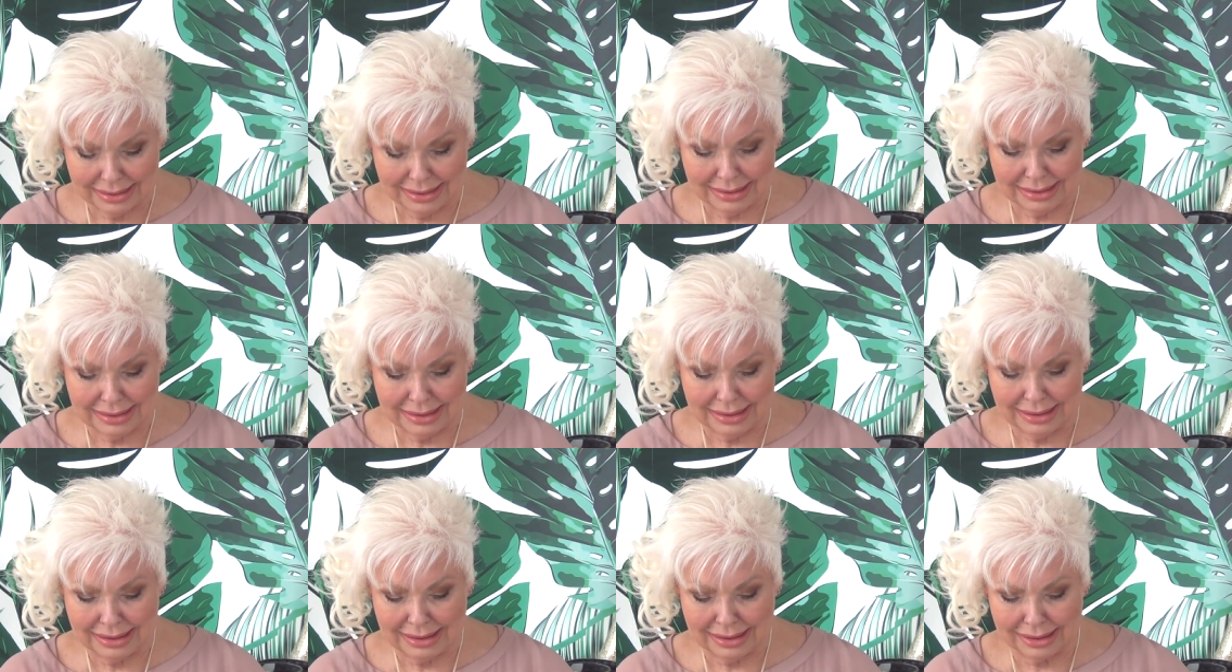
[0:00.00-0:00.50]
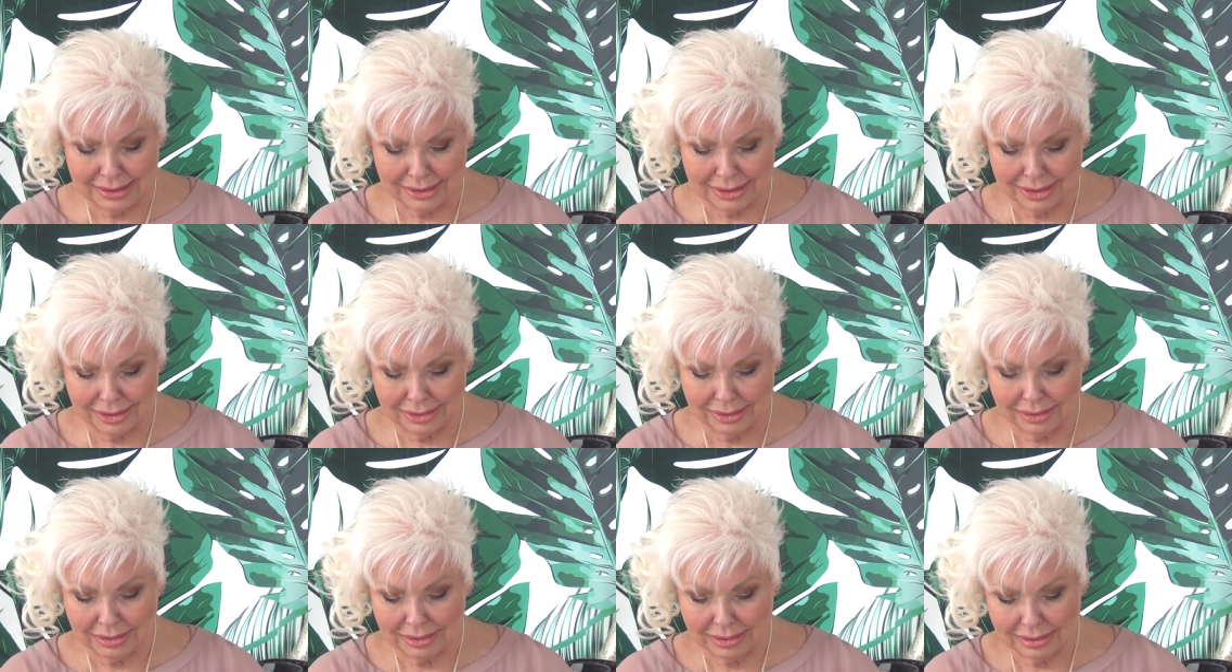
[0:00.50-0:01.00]
in
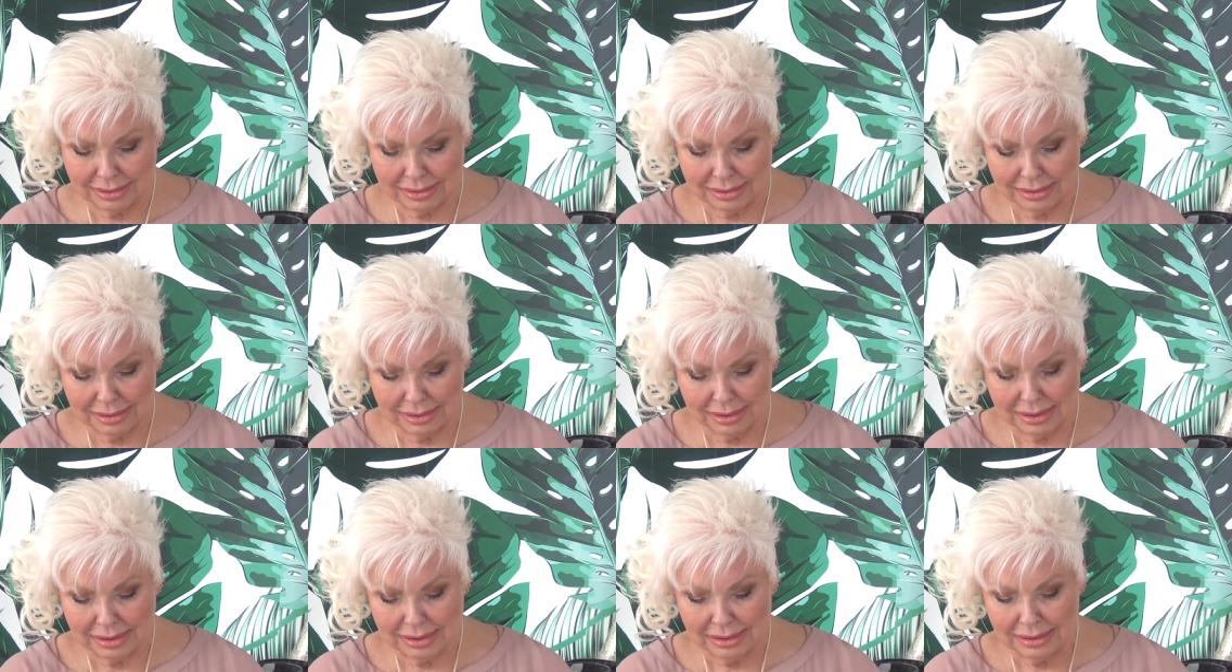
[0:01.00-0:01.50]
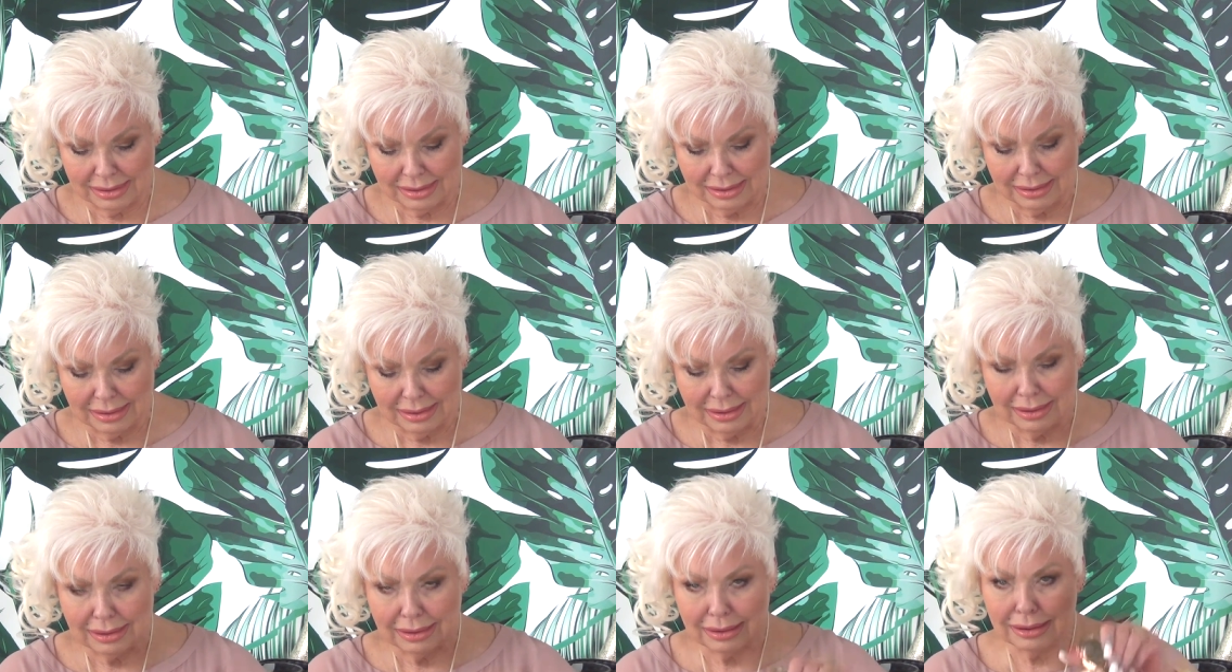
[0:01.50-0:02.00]
here.
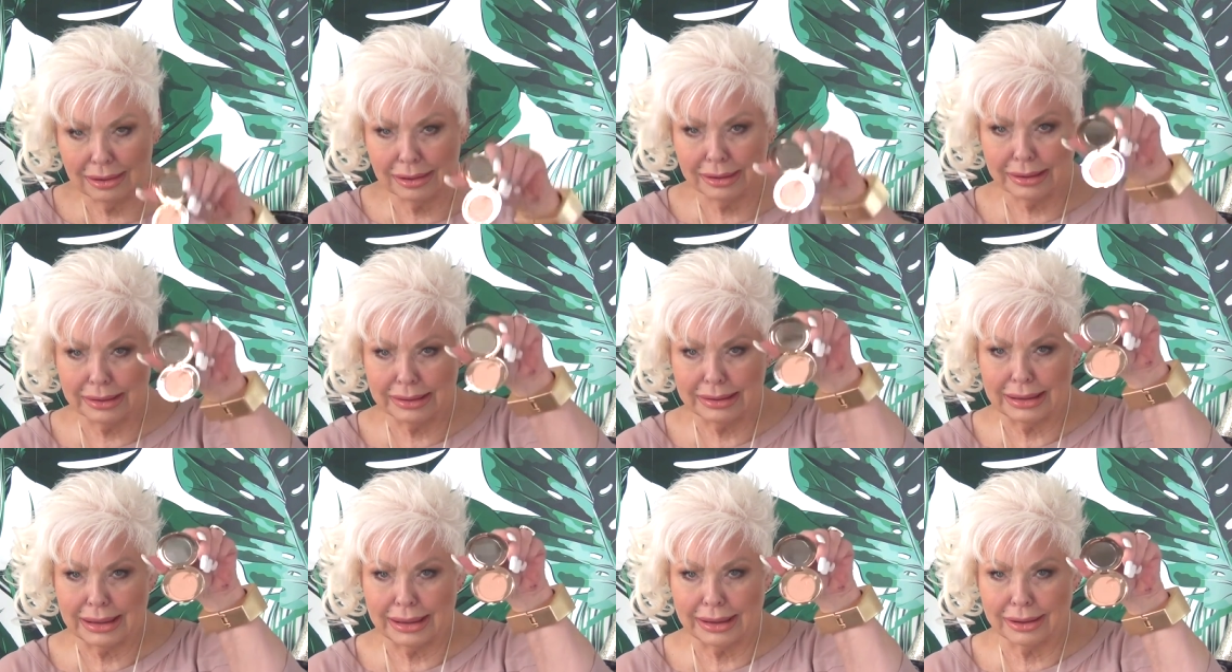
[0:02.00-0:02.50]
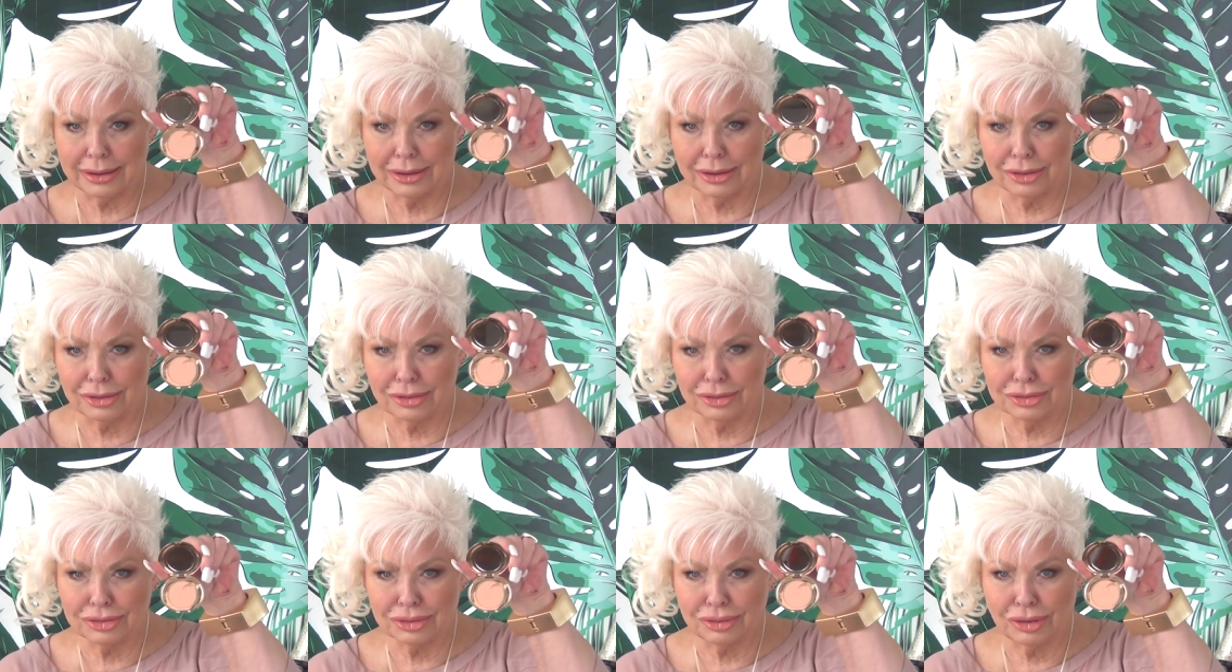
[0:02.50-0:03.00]
Look at that,
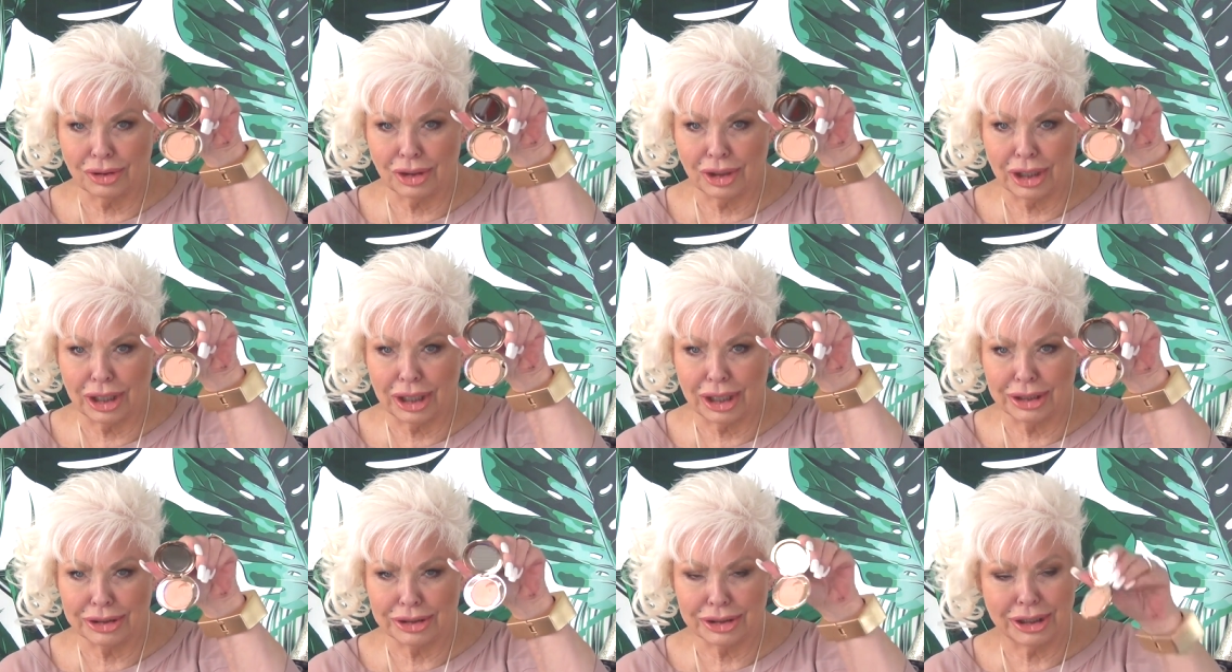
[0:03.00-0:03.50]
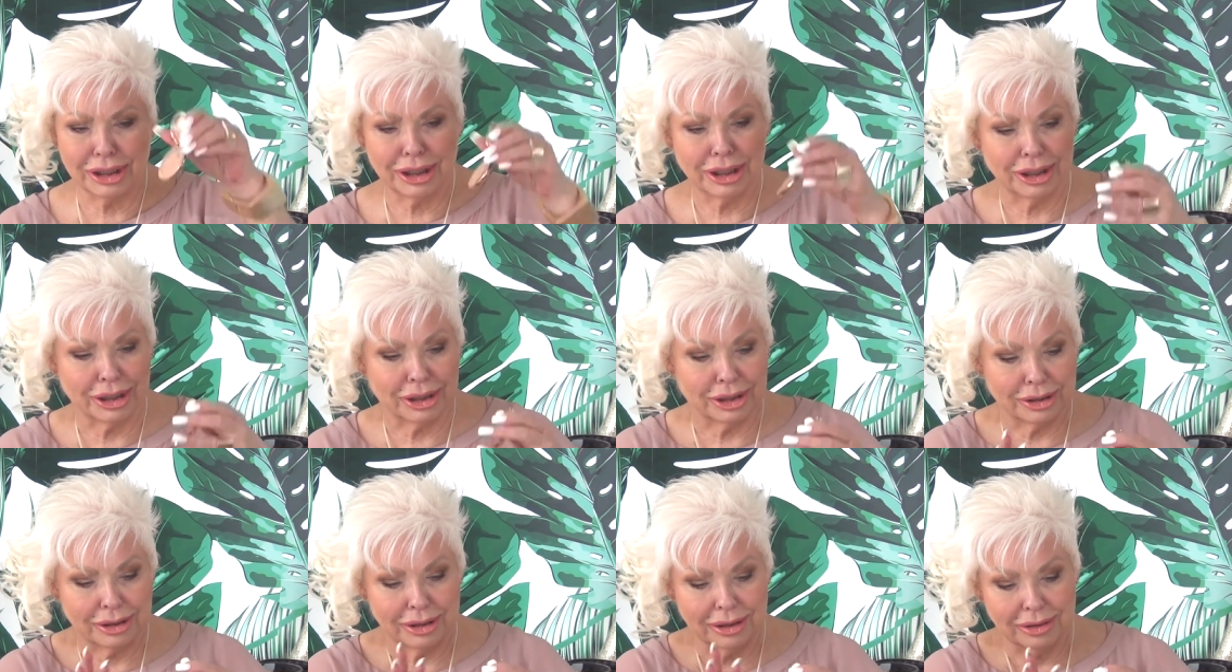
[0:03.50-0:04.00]
girls, what I
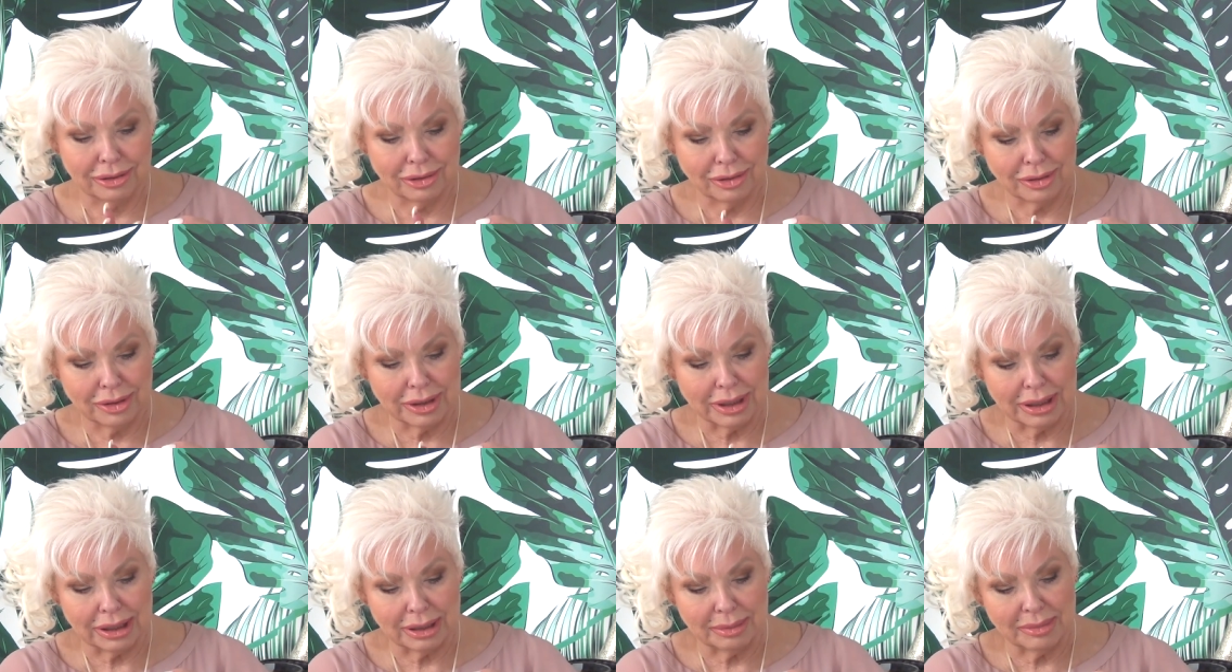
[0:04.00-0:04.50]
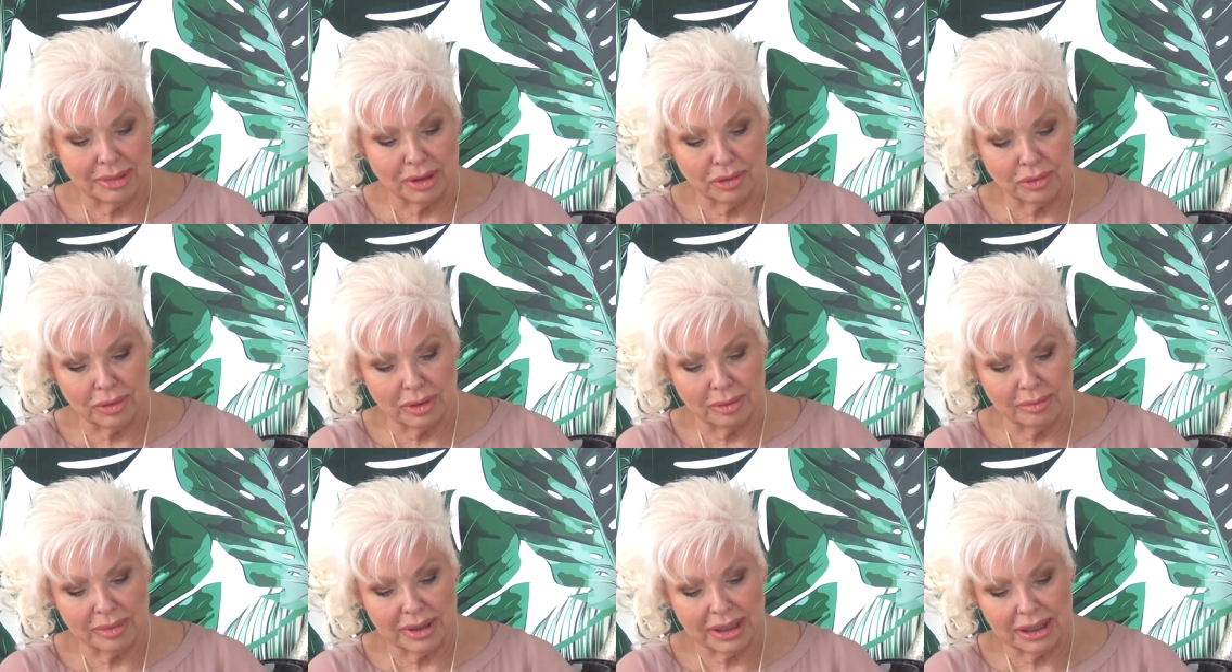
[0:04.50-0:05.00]
did. Okay, let me
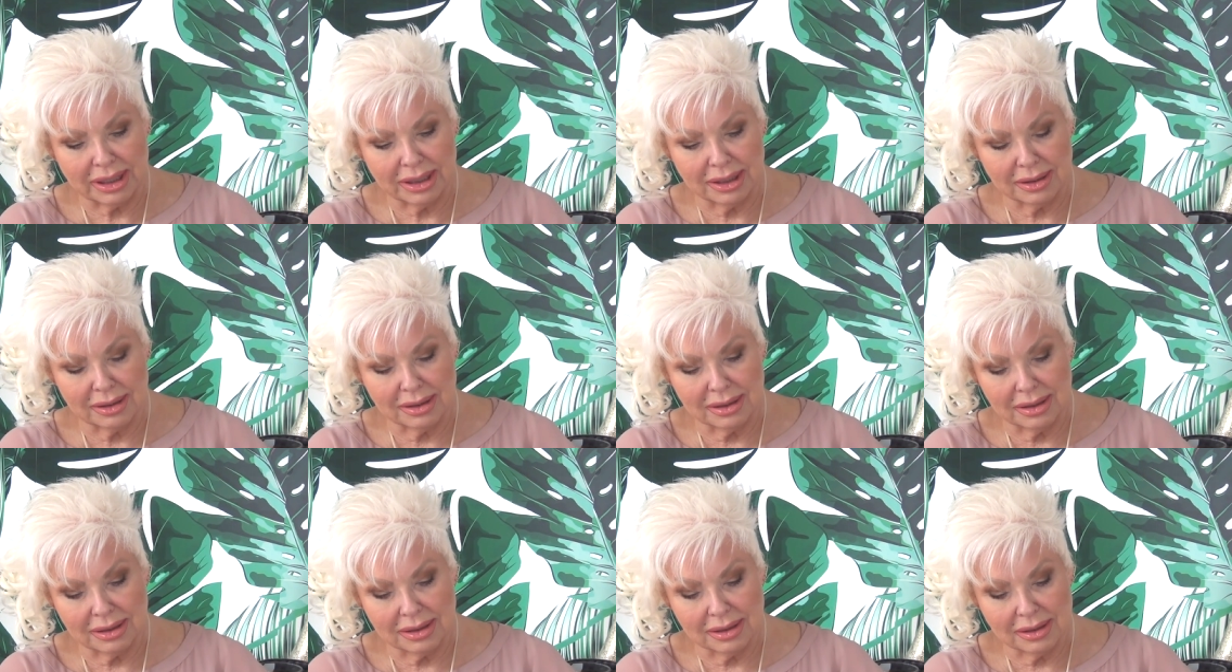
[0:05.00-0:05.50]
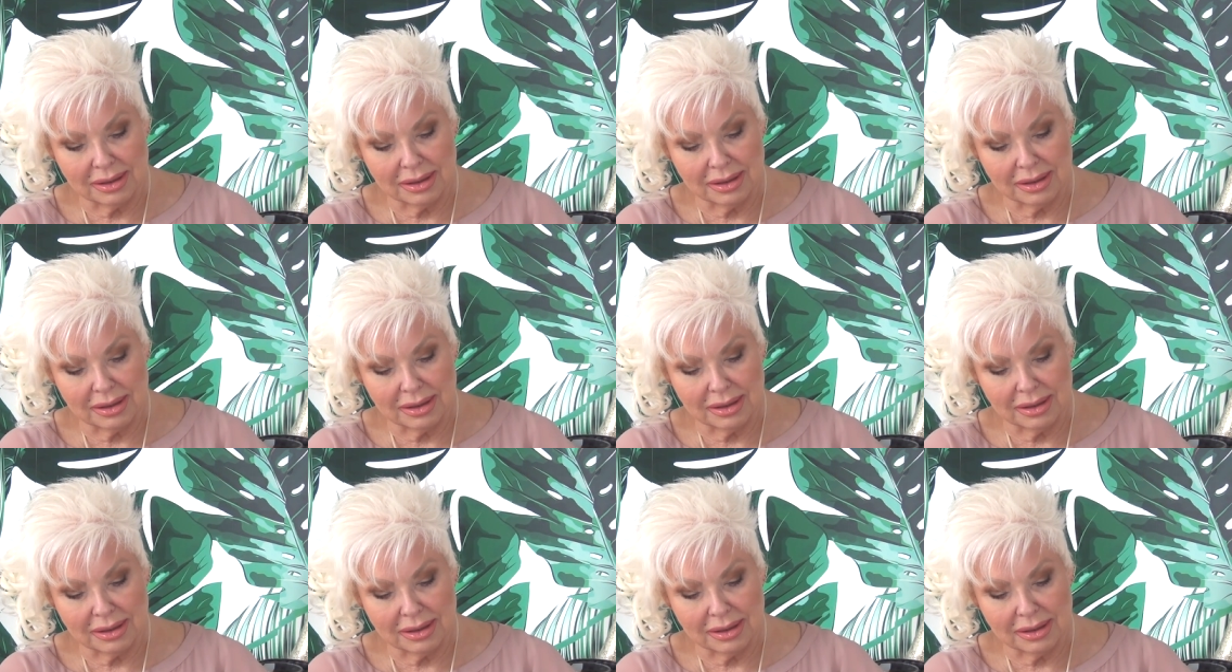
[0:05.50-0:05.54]
rub it out.